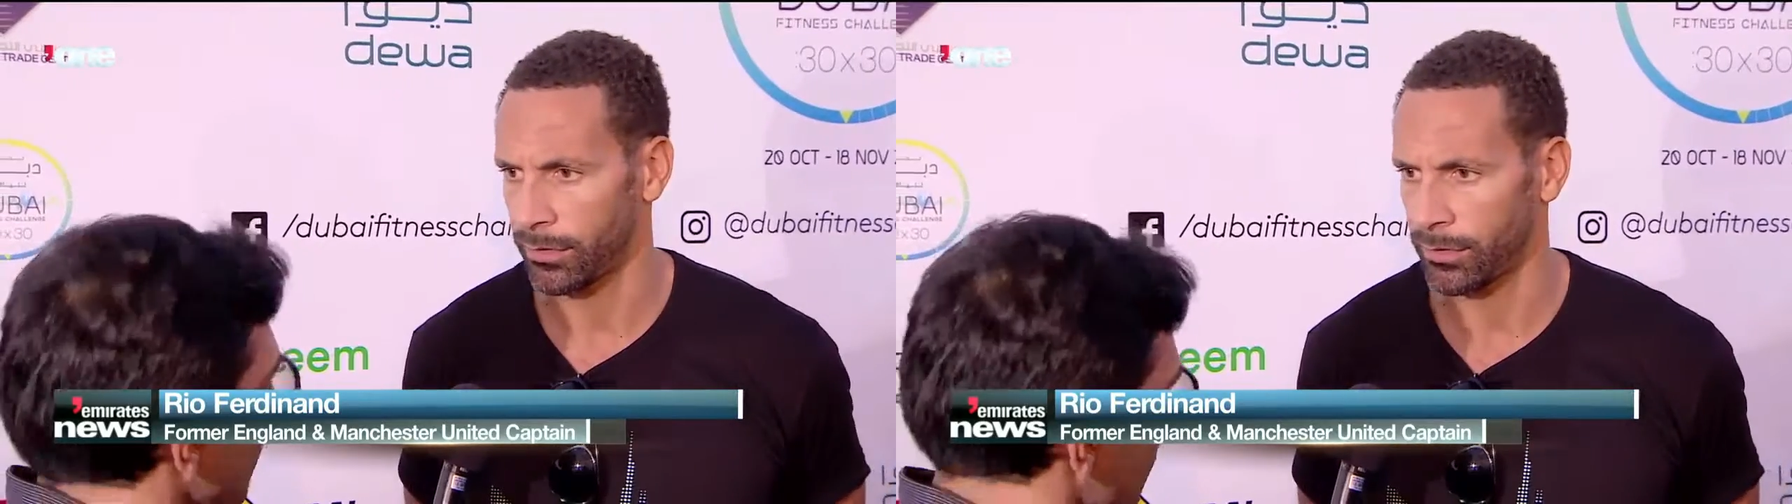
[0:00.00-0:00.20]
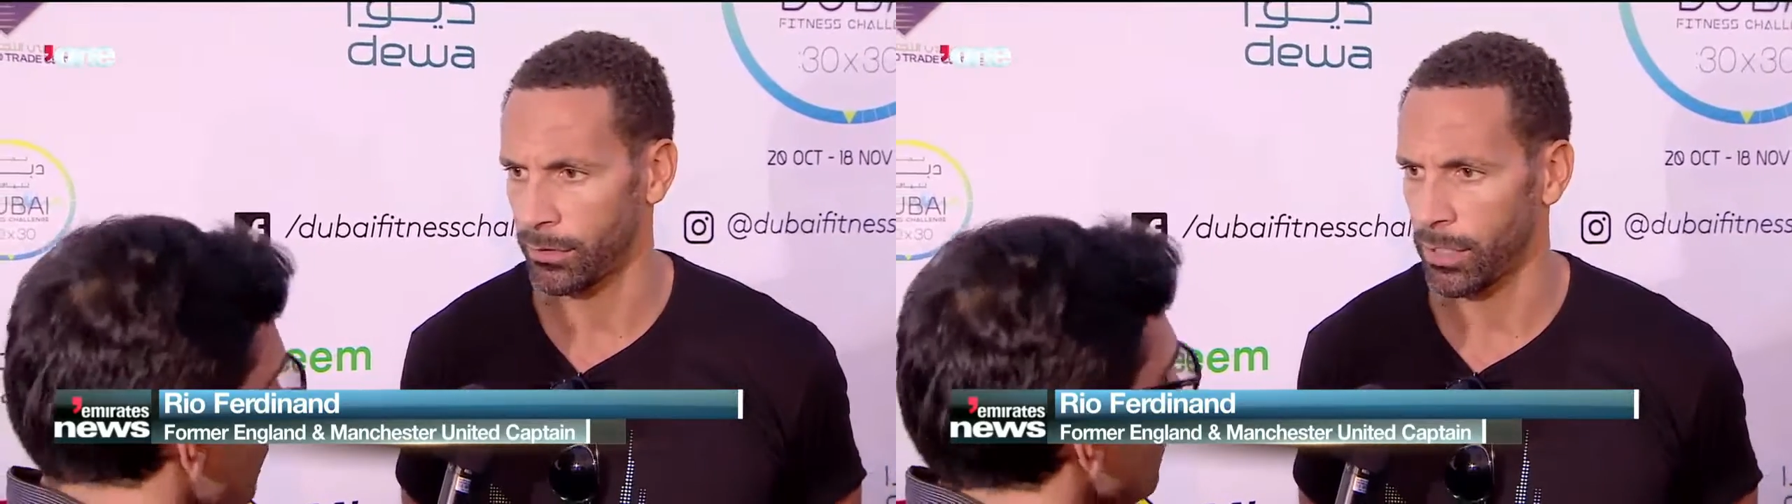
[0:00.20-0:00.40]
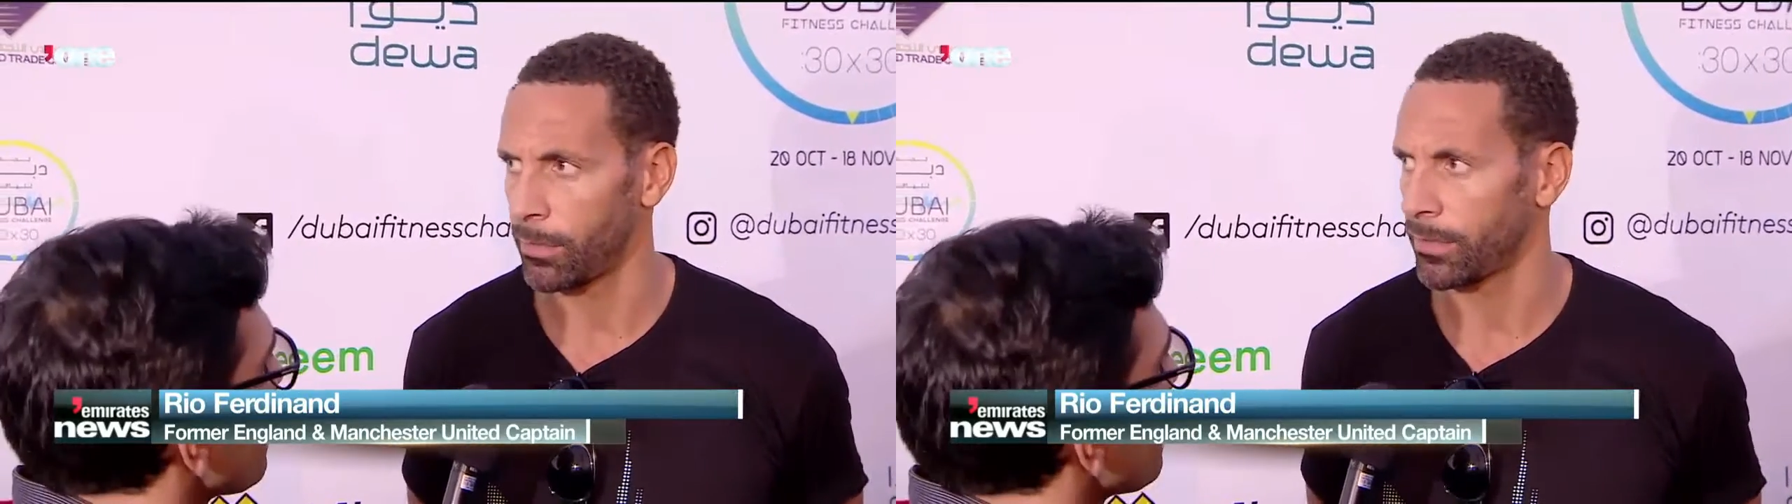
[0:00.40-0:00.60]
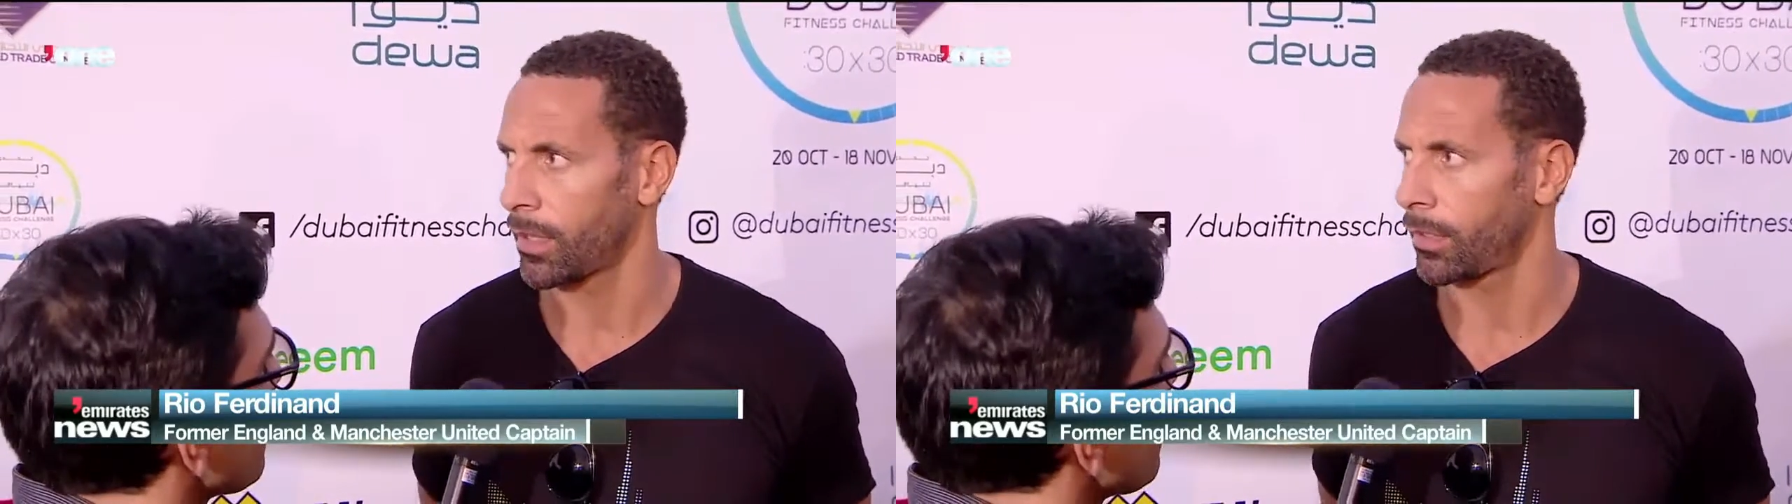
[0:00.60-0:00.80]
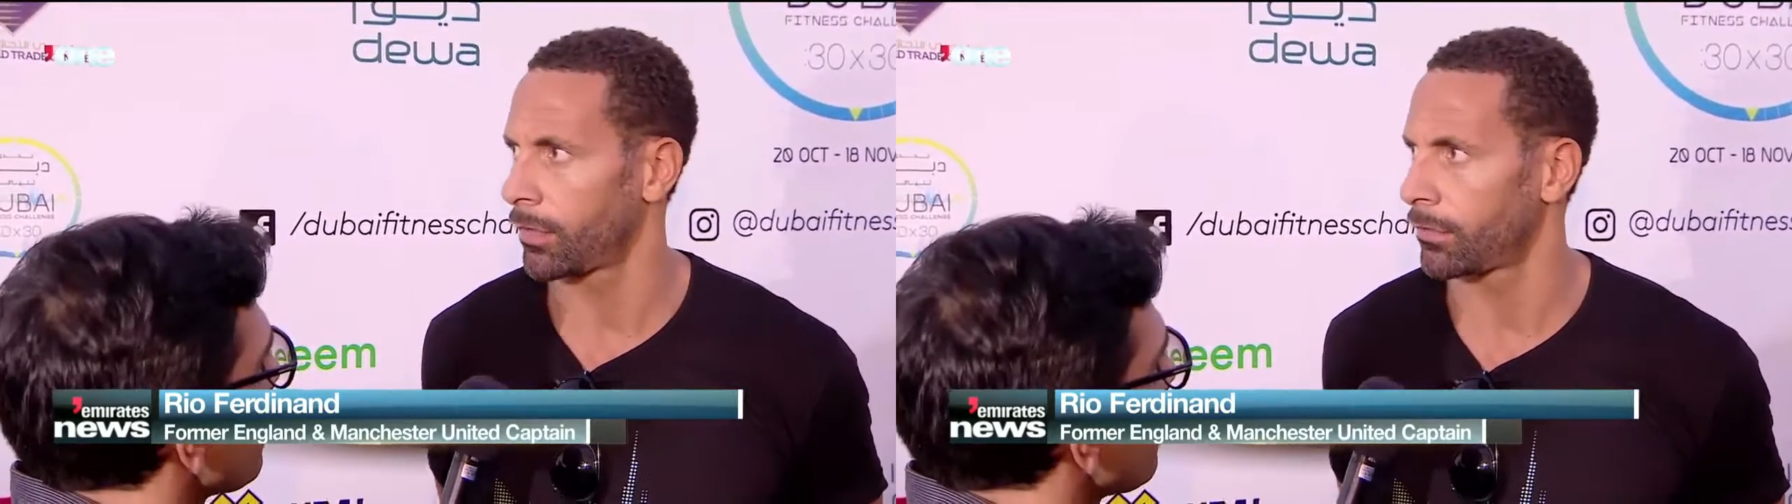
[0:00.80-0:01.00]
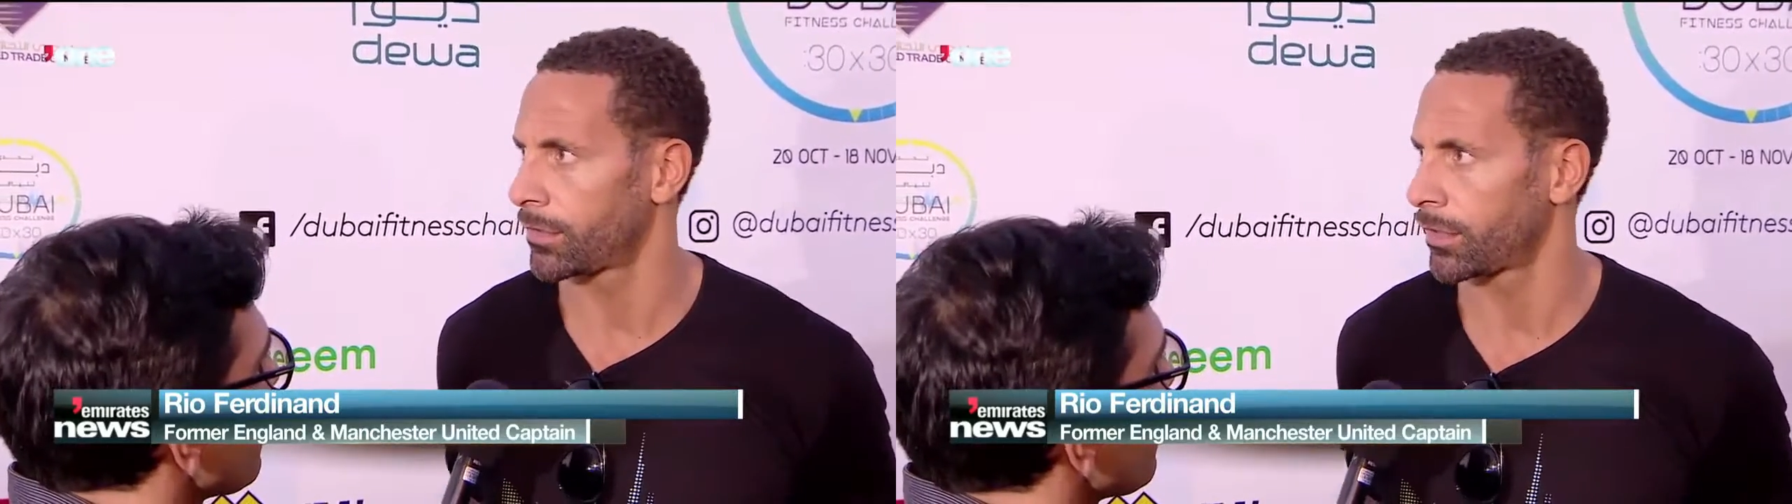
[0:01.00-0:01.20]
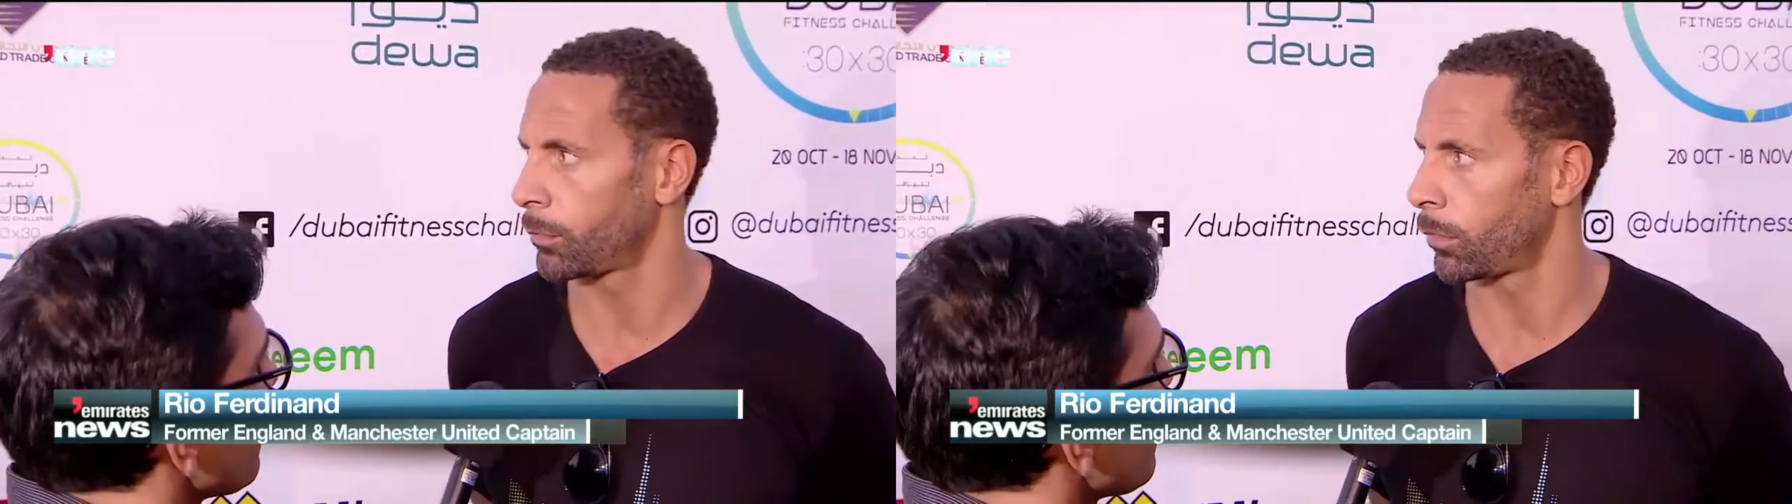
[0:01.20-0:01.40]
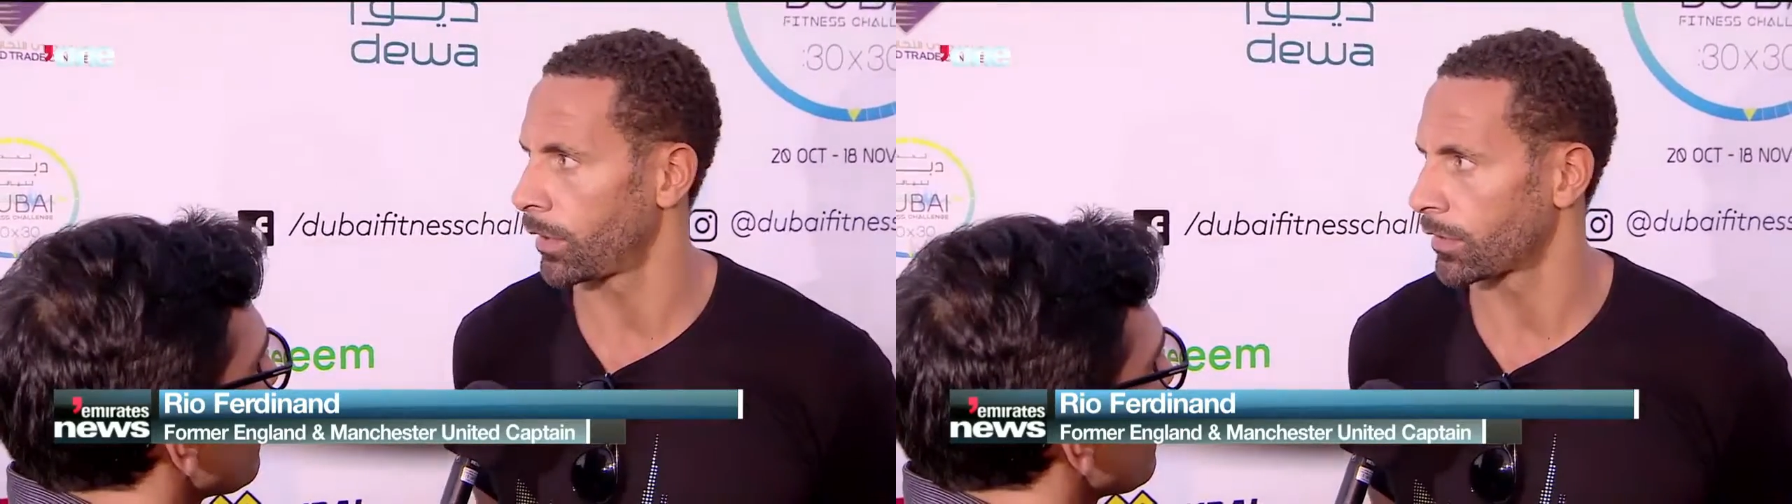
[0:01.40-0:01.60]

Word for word: So coming down here and seeing what